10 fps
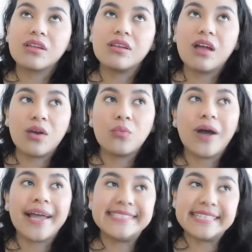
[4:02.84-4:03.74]

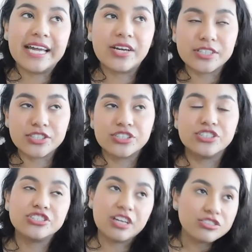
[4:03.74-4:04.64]
non-white
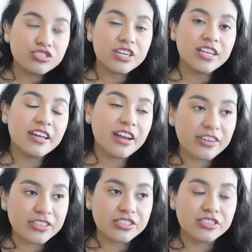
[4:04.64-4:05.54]
characters, non-straight
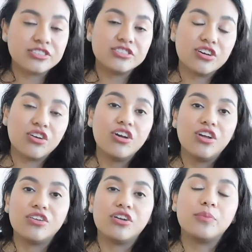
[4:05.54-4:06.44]
characters, so
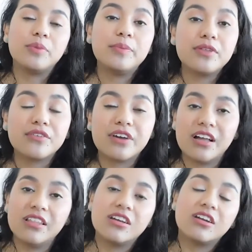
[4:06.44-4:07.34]
people of
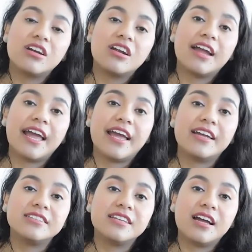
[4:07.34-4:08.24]
color
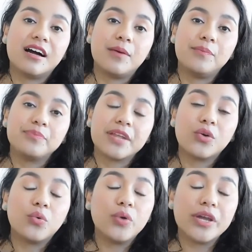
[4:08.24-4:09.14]
and
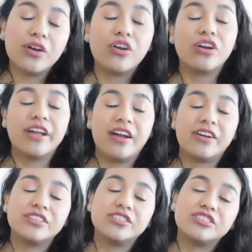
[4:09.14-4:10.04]
queer
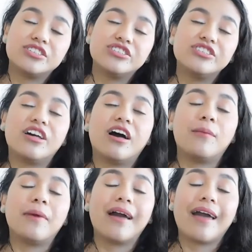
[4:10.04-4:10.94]
characters, a
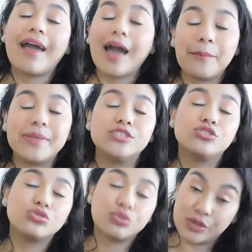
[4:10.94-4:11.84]
happy
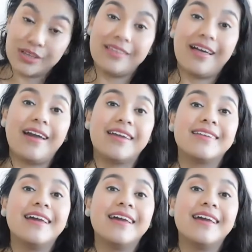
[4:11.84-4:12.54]
storyline,